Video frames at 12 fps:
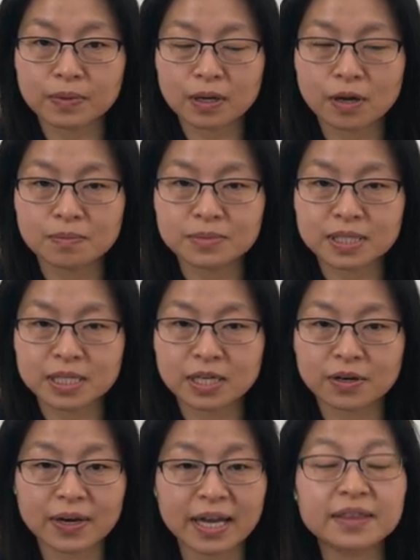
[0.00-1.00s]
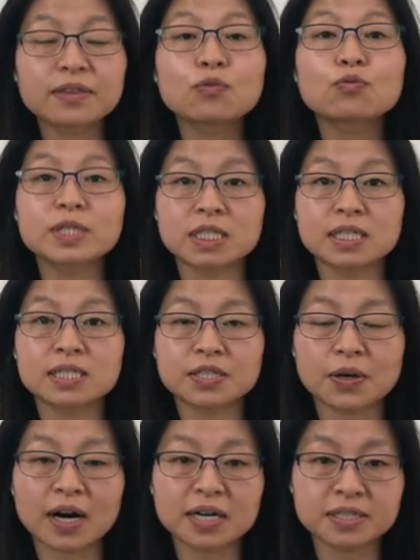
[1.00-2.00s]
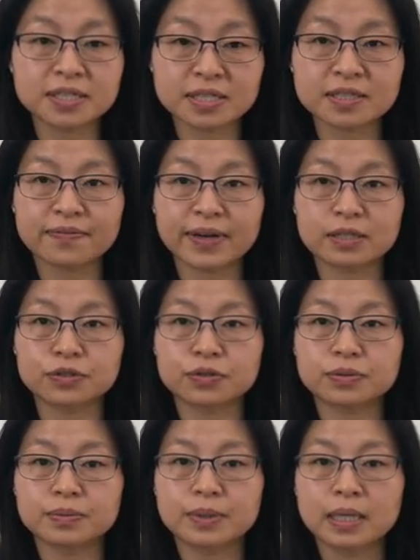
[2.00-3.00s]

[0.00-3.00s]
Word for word: comes here, and which is the R six value.